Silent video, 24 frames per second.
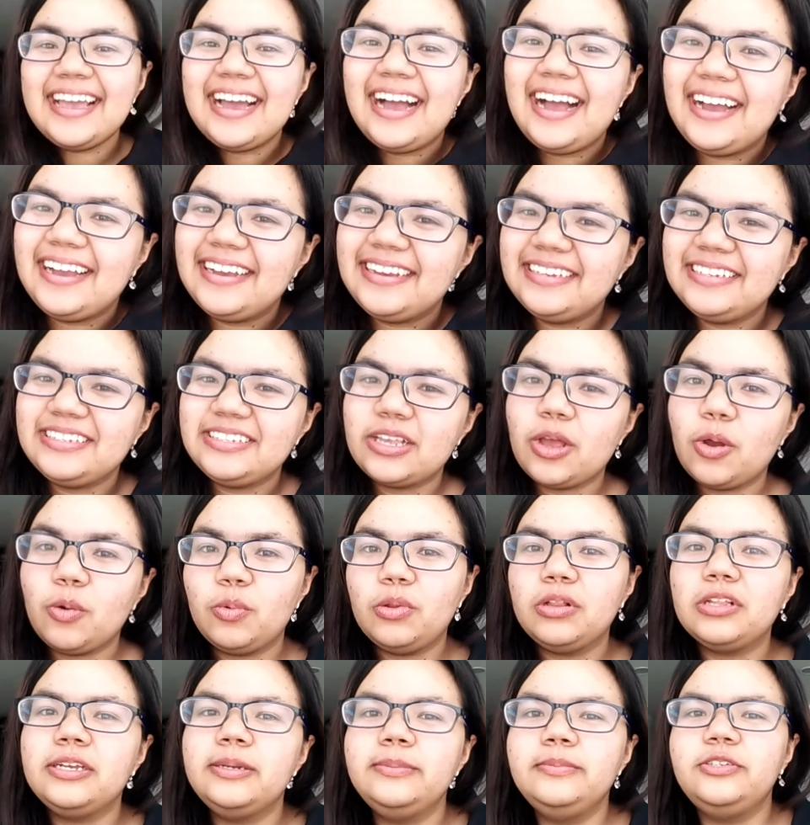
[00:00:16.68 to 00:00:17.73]
guys,
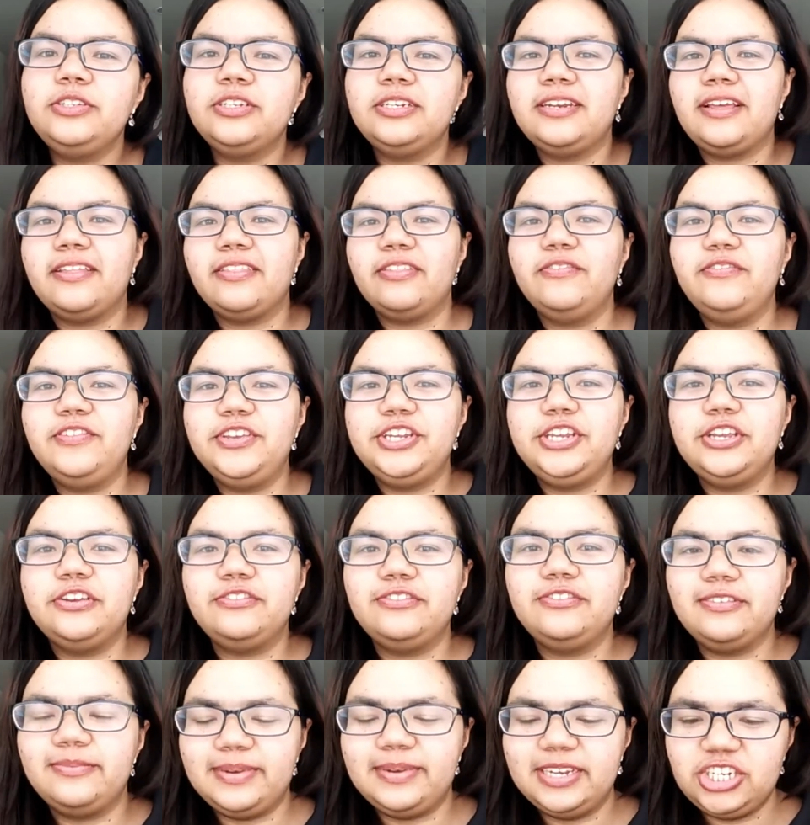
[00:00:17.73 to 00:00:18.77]
welcome to another
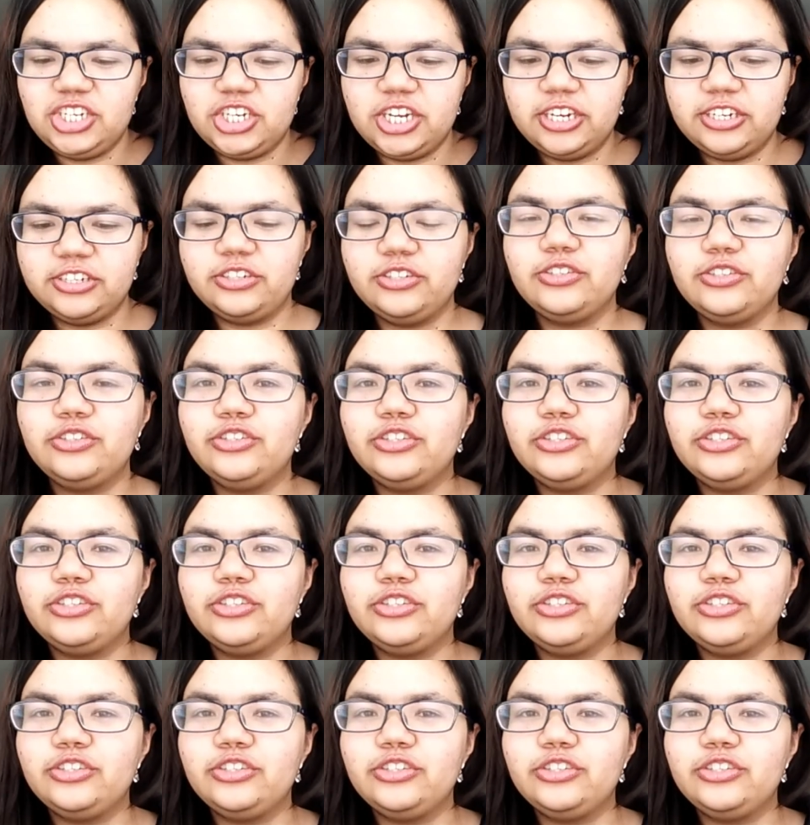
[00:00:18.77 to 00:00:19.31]
video from my channel.